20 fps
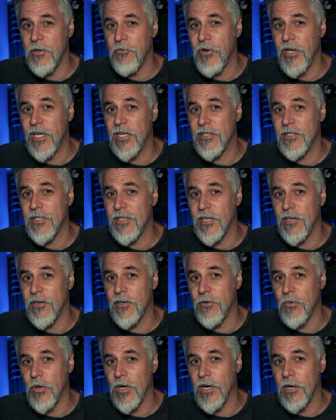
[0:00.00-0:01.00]

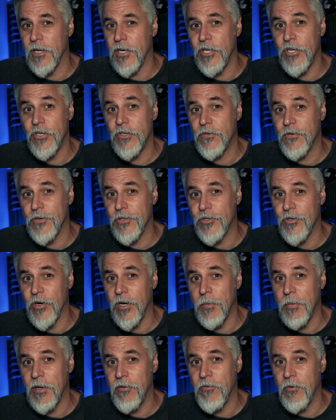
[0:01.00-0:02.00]
reconsidered what I'm going to use for
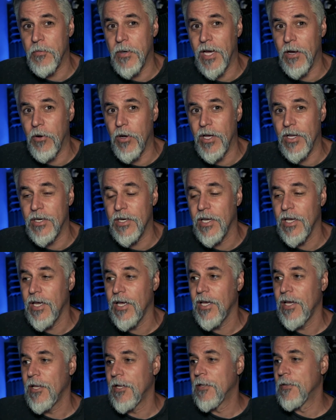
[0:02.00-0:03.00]
streaming from now on.
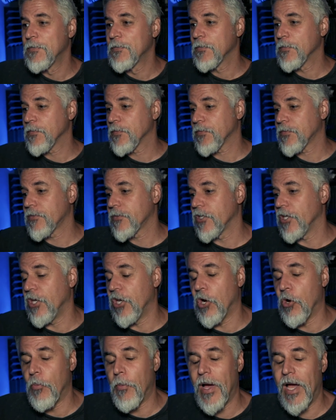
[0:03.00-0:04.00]
You
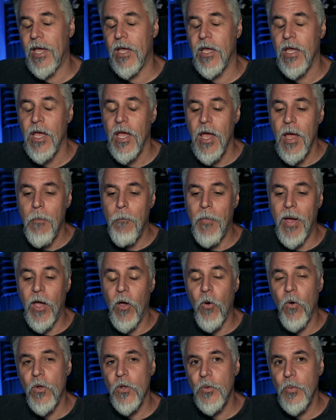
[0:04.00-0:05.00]
know, my
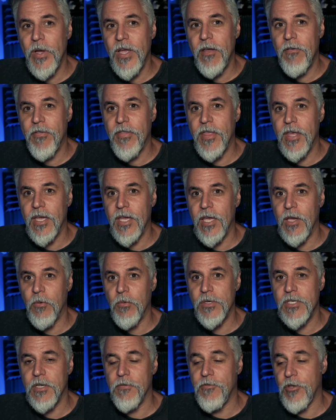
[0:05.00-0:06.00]
old way of thinking
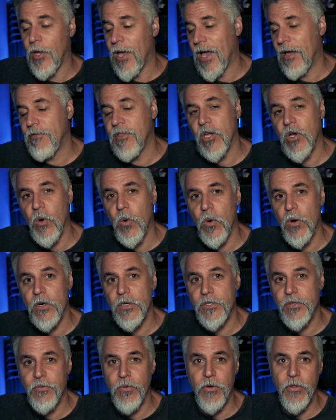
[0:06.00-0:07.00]
was if you have the
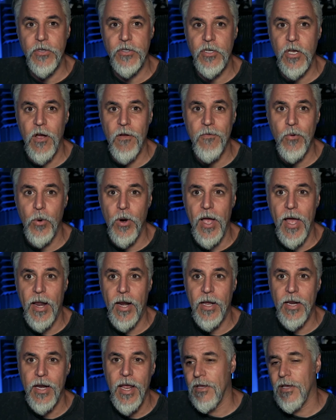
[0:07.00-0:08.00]
cores, throw the software at
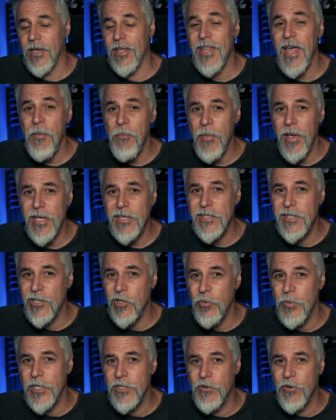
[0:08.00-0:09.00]
it. And that may
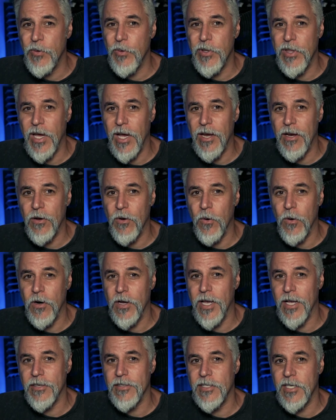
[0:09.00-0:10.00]
still be true with higher core
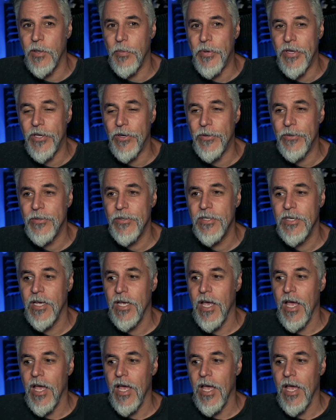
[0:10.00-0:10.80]
count CPUs.